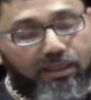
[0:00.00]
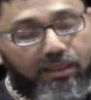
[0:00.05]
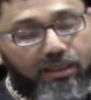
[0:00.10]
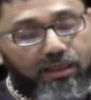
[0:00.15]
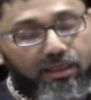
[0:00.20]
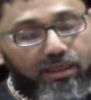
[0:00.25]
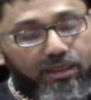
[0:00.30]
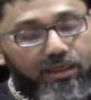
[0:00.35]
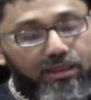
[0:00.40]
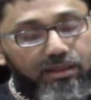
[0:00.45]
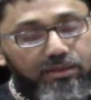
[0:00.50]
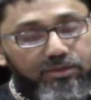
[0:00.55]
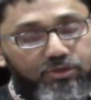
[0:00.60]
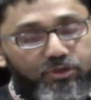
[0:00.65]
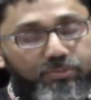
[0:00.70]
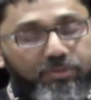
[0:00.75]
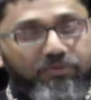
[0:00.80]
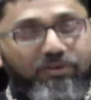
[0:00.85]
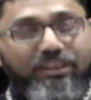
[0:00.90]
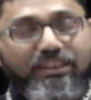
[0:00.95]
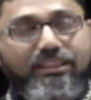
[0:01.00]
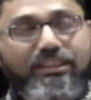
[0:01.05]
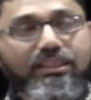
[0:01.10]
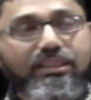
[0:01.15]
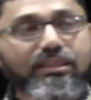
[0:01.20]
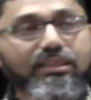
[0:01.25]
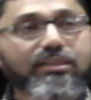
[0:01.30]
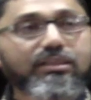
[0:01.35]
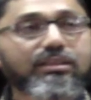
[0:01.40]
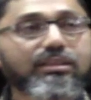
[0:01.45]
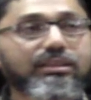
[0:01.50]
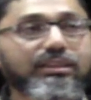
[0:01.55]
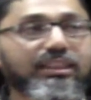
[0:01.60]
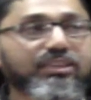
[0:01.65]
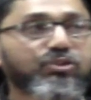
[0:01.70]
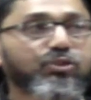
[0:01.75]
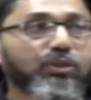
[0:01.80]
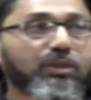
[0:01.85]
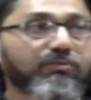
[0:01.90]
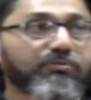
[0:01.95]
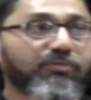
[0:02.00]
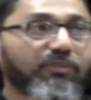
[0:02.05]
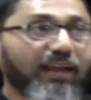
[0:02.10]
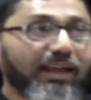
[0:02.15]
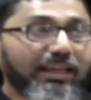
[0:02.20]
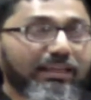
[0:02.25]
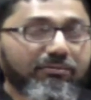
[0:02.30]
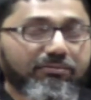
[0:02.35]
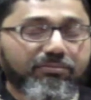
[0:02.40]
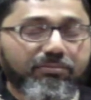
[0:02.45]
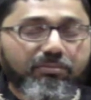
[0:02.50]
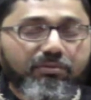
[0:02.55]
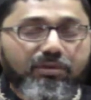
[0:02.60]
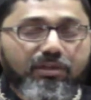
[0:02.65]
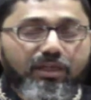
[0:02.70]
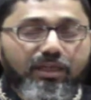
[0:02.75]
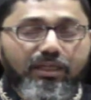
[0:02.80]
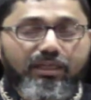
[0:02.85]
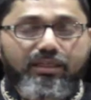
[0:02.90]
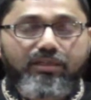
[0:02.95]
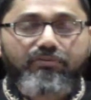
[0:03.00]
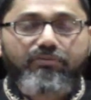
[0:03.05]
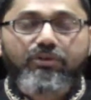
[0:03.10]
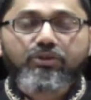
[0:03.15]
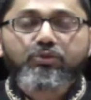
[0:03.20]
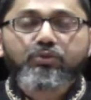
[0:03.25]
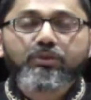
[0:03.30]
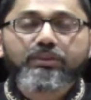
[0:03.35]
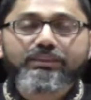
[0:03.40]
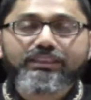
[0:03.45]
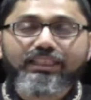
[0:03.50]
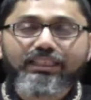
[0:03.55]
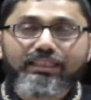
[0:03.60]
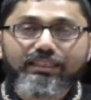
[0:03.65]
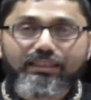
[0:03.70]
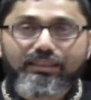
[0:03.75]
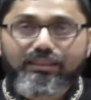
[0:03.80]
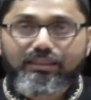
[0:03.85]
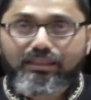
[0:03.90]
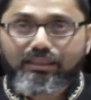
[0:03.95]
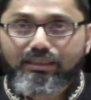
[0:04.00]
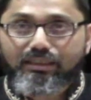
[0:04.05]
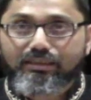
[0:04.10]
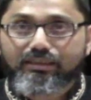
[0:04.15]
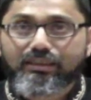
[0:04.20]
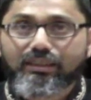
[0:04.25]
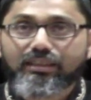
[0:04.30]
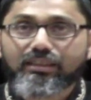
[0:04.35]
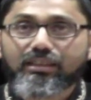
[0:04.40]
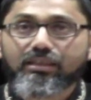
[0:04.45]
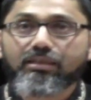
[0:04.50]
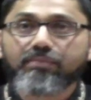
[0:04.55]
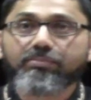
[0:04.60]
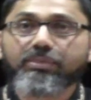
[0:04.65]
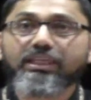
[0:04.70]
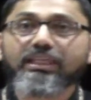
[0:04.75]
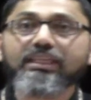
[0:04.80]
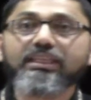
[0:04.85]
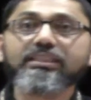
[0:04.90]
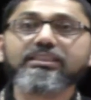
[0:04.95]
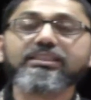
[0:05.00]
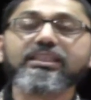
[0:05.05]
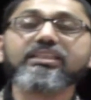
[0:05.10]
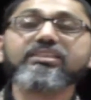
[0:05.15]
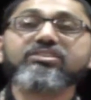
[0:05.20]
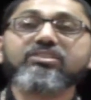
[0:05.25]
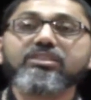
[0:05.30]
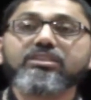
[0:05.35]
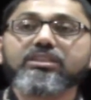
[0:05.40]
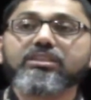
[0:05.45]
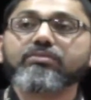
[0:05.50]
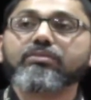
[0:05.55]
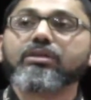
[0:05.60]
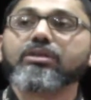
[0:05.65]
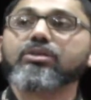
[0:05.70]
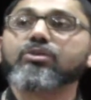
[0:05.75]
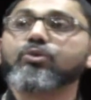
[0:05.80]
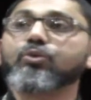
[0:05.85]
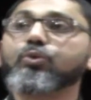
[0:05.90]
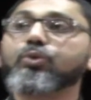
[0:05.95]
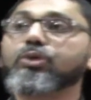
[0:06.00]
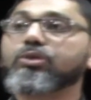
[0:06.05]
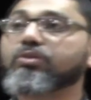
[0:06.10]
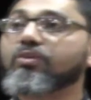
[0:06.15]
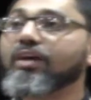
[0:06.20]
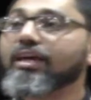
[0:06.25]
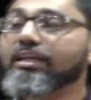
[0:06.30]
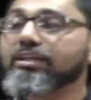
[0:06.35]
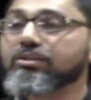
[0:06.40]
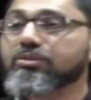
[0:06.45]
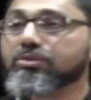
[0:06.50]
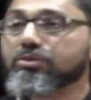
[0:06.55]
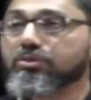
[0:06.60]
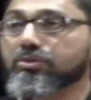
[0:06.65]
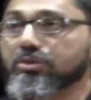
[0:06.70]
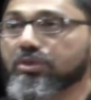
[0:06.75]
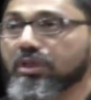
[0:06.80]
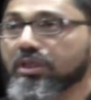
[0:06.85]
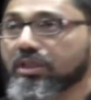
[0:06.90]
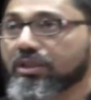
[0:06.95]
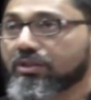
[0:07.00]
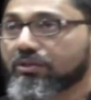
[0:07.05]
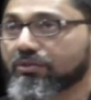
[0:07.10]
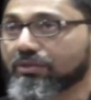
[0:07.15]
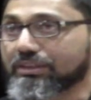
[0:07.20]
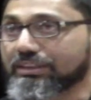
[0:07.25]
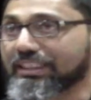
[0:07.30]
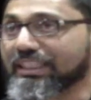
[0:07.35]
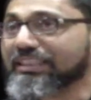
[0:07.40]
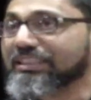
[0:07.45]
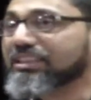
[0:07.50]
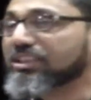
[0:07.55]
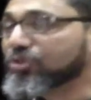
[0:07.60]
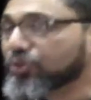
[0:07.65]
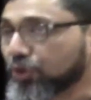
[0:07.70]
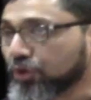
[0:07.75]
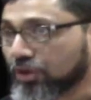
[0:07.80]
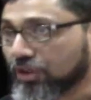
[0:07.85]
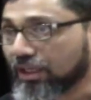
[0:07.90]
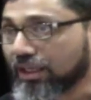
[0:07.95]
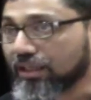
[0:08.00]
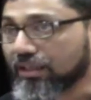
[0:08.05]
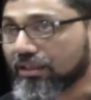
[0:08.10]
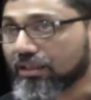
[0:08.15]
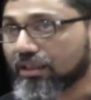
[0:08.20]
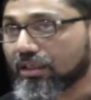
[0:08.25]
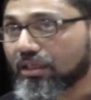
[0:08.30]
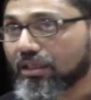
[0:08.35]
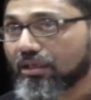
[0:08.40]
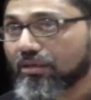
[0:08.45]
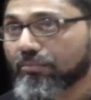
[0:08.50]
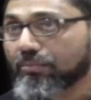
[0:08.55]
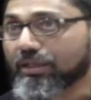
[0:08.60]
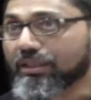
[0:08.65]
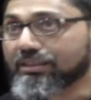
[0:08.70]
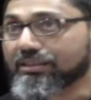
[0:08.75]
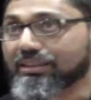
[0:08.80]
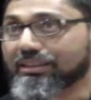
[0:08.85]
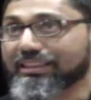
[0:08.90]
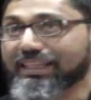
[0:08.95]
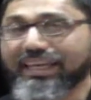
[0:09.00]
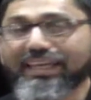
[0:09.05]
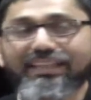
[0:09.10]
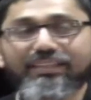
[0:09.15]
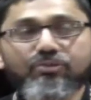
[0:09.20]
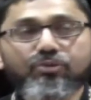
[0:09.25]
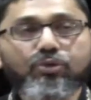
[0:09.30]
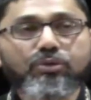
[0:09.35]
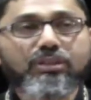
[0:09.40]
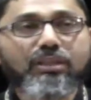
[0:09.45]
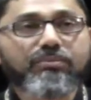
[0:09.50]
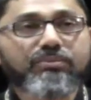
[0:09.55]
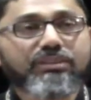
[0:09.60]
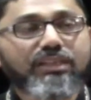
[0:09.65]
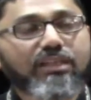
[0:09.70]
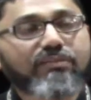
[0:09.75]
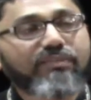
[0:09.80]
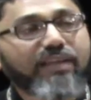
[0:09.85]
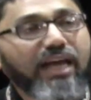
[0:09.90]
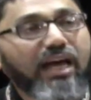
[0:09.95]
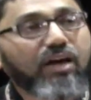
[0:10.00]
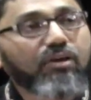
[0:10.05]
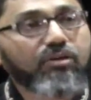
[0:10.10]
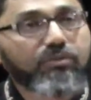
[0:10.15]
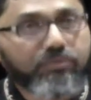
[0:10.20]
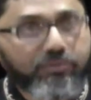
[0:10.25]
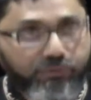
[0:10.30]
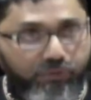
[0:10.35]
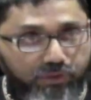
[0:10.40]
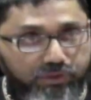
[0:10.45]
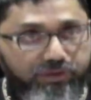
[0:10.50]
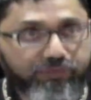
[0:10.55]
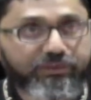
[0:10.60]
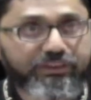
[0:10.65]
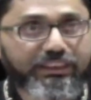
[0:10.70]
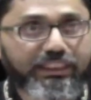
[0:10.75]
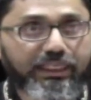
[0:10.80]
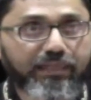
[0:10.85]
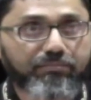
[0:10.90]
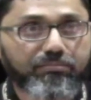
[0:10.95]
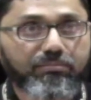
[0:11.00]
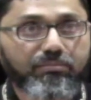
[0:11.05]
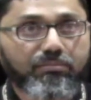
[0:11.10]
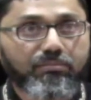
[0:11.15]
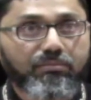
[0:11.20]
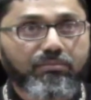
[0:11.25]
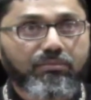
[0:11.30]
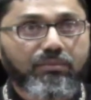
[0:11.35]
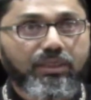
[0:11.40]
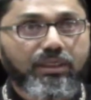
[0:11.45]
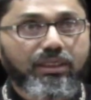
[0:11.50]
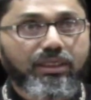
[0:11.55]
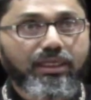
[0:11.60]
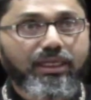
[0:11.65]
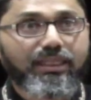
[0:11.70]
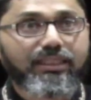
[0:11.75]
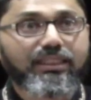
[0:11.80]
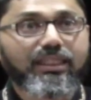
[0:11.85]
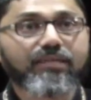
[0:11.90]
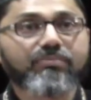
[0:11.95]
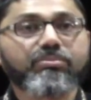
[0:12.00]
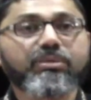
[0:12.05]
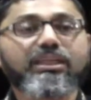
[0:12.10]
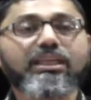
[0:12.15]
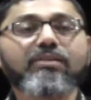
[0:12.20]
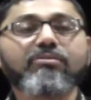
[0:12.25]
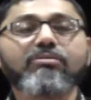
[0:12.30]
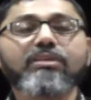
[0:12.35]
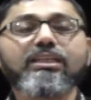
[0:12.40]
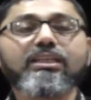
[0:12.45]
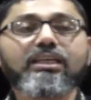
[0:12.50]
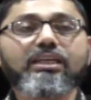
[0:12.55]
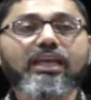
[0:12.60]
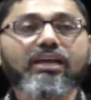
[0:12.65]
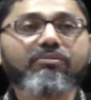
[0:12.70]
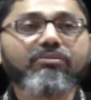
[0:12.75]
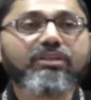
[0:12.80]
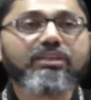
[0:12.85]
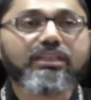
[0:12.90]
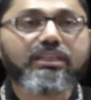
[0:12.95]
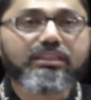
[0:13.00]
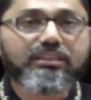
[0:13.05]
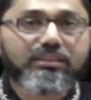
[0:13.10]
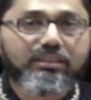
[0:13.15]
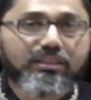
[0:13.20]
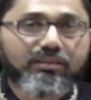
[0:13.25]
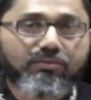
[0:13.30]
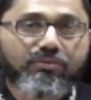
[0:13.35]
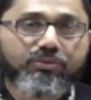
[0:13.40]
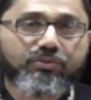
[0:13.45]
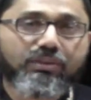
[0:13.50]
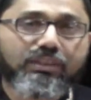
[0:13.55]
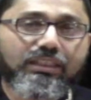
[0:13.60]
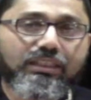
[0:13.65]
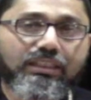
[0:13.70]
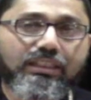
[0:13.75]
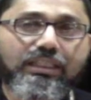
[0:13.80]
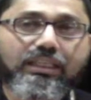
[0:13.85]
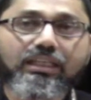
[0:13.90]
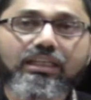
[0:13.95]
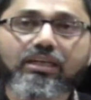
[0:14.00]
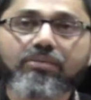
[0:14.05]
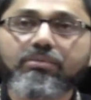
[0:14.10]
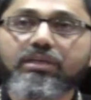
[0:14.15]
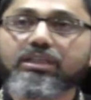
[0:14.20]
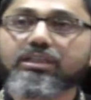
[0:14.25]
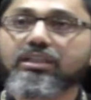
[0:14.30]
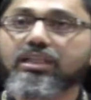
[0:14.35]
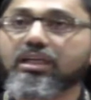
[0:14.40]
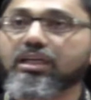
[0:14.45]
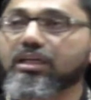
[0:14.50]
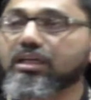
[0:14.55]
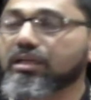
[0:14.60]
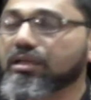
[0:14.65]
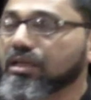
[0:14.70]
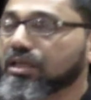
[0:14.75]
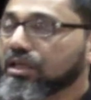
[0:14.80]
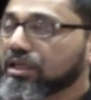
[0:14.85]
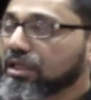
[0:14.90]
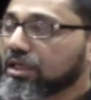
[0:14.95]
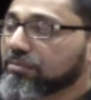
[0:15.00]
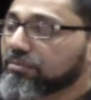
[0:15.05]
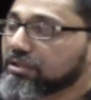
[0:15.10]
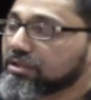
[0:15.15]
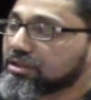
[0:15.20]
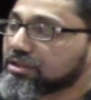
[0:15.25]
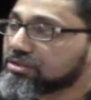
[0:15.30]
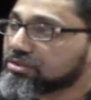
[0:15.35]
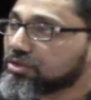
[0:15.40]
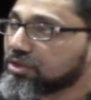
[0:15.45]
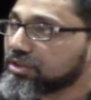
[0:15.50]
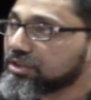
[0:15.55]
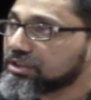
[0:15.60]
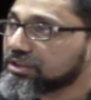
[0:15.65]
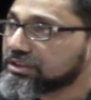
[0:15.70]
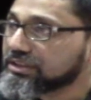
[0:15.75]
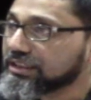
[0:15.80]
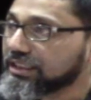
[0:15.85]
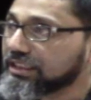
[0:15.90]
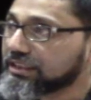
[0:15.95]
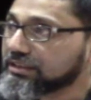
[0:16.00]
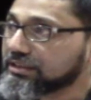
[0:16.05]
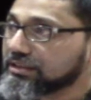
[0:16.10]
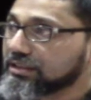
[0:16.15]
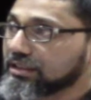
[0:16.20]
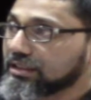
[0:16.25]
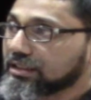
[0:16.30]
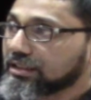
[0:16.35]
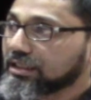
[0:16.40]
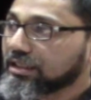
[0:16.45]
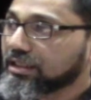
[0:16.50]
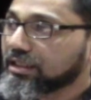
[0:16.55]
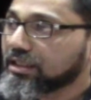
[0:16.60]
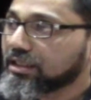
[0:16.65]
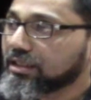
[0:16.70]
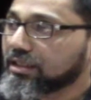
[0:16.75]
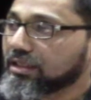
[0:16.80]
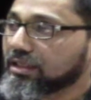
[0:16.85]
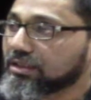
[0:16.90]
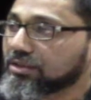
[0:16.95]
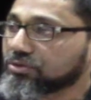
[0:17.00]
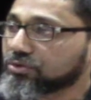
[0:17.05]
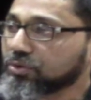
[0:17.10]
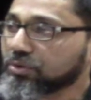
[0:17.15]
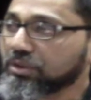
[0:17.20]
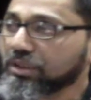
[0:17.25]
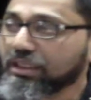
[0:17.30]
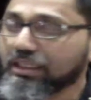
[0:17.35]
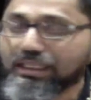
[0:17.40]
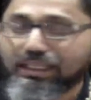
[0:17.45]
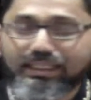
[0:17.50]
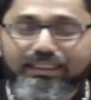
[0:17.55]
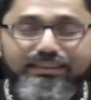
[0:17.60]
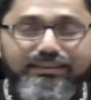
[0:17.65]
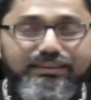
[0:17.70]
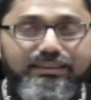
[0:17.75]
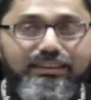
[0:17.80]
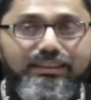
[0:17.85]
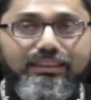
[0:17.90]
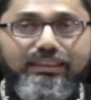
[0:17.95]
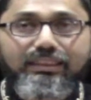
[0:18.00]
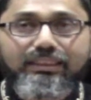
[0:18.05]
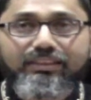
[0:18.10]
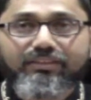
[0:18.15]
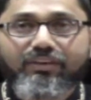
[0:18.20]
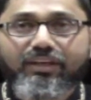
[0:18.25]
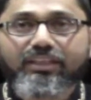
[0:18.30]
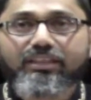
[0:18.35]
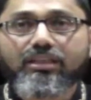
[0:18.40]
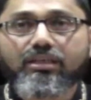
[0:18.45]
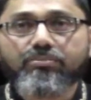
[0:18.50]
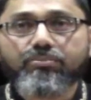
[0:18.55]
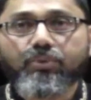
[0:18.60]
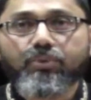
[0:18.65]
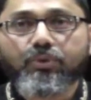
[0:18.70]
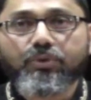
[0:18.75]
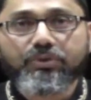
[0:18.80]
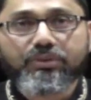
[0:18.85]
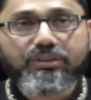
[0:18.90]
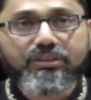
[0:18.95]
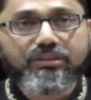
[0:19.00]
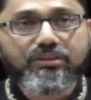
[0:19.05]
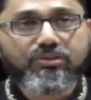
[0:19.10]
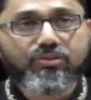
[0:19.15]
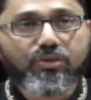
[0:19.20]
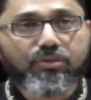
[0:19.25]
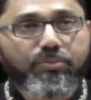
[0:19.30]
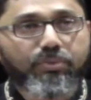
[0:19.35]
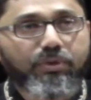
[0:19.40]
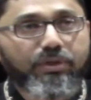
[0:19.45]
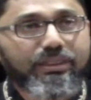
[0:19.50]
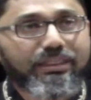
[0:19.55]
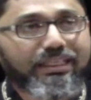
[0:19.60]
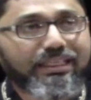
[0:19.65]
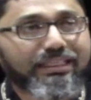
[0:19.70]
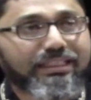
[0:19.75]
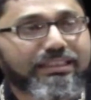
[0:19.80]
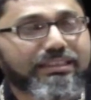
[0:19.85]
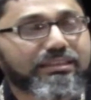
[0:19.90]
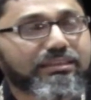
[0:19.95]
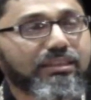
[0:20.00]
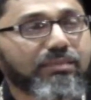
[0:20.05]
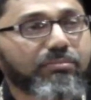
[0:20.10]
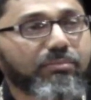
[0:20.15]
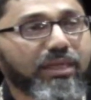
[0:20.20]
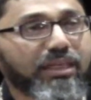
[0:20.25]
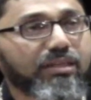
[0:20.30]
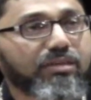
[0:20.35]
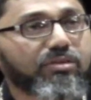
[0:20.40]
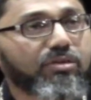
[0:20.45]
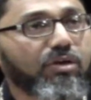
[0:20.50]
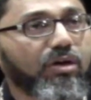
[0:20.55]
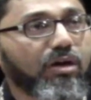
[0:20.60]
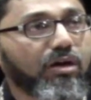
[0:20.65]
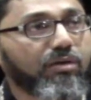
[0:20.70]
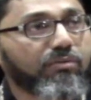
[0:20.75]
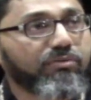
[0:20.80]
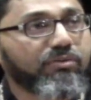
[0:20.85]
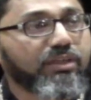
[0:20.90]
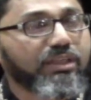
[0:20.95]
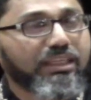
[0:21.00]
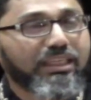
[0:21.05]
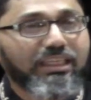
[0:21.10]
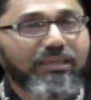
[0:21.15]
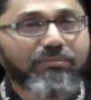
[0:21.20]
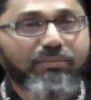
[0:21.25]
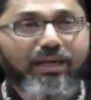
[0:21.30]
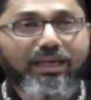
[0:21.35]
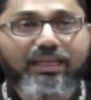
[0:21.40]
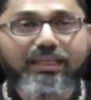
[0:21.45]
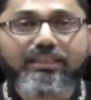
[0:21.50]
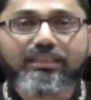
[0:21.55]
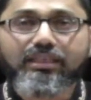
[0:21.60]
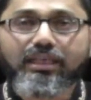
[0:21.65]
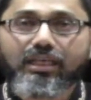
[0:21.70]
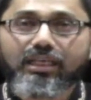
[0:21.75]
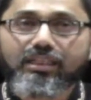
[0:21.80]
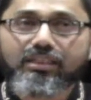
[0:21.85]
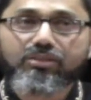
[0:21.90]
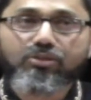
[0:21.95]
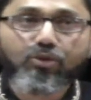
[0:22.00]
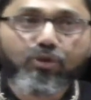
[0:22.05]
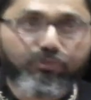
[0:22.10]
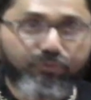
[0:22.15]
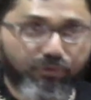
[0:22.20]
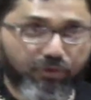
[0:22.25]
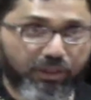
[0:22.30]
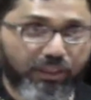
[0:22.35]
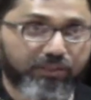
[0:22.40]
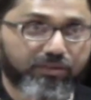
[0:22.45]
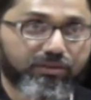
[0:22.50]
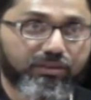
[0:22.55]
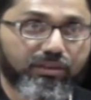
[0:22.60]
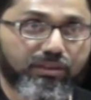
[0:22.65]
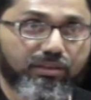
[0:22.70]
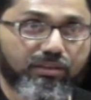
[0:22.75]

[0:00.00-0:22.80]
Uh, to be very clear, yes, you can find individuals here and there in the beginning centuries even who were trying to reject the Sunnah, but they took themselves out of the fold of Islam. And that became very evident, it was very clear among the, among the scholars that uh, Sunnah has great importance to a point it is the matter of Iman and Kufr actually.